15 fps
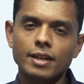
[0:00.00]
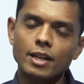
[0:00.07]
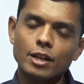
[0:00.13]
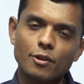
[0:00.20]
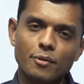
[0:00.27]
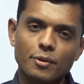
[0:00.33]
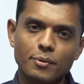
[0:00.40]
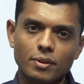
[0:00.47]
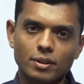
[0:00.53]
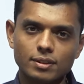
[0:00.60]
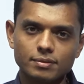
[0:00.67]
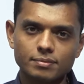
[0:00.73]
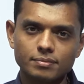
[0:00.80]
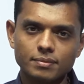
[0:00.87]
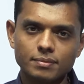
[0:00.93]
Hello everyone.
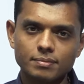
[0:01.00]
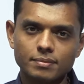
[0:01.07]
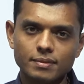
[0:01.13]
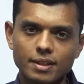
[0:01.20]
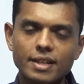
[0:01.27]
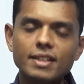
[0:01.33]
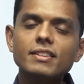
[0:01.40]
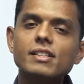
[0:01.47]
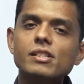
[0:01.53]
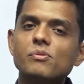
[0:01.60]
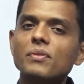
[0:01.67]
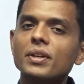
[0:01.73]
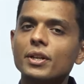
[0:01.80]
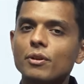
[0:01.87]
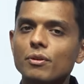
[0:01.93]
In this
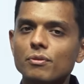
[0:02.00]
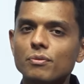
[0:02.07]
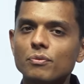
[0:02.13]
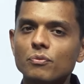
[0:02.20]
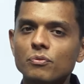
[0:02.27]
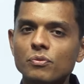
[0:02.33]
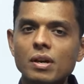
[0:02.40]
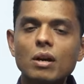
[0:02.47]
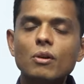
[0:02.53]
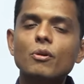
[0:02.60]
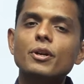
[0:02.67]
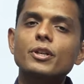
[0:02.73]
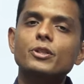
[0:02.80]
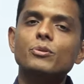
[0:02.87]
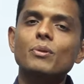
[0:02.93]
video, we are
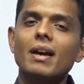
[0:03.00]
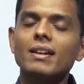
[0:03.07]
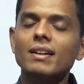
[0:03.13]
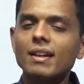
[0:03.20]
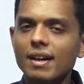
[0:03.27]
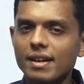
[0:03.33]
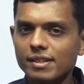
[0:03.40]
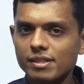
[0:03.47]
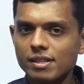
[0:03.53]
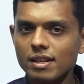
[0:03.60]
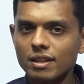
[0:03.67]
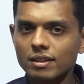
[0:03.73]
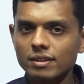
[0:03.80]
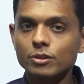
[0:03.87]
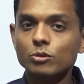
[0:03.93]
going to analyze
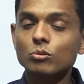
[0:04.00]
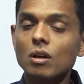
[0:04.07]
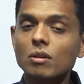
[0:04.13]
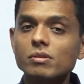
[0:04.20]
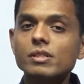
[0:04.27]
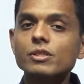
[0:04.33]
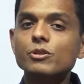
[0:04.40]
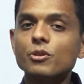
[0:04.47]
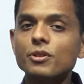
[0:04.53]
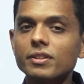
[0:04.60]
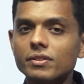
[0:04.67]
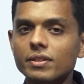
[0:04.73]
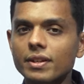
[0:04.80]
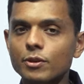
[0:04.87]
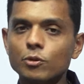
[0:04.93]
the
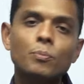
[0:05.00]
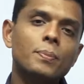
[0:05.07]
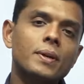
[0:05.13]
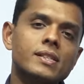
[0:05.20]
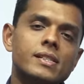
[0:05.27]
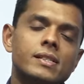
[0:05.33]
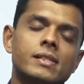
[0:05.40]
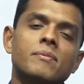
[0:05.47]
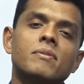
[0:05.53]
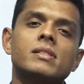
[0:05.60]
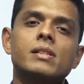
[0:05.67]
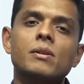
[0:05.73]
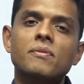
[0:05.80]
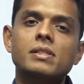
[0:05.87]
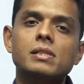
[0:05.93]
2023 UPSC Civil
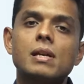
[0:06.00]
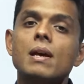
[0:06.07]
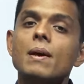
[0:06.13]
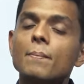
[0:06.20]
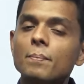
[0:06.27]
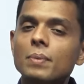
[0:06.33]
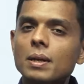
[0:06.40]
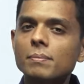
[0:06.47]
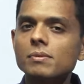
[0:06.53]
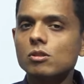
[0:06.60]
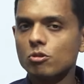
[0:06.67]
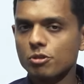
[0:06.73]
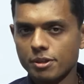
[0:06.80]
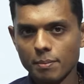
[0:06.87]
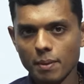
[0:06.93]
Service Prelims
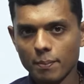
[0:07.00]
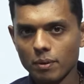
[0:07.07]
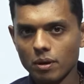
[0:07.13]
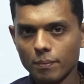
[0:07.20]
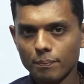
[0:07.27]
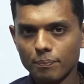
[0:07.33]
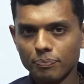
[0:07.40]
question paper.